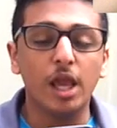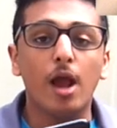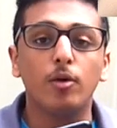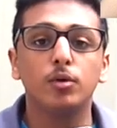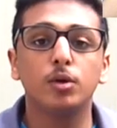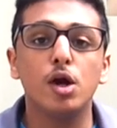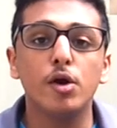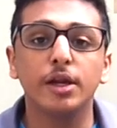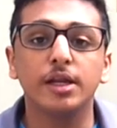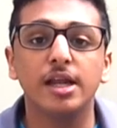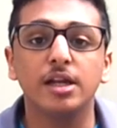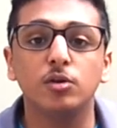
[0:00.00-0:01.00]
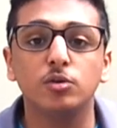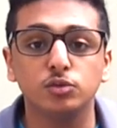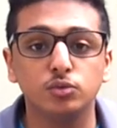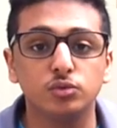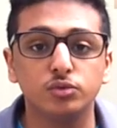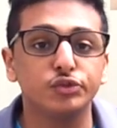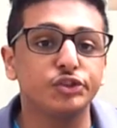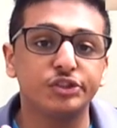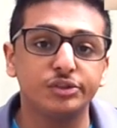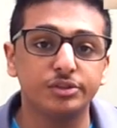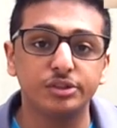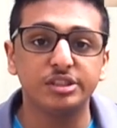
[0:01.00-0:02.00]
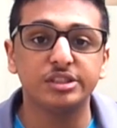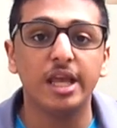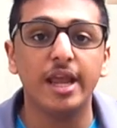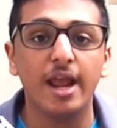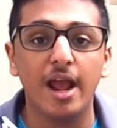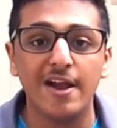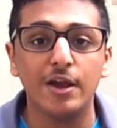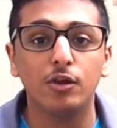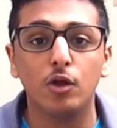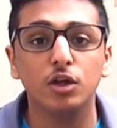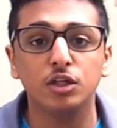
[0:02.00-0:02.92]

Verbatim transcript: yeah we were going and it, just just say how long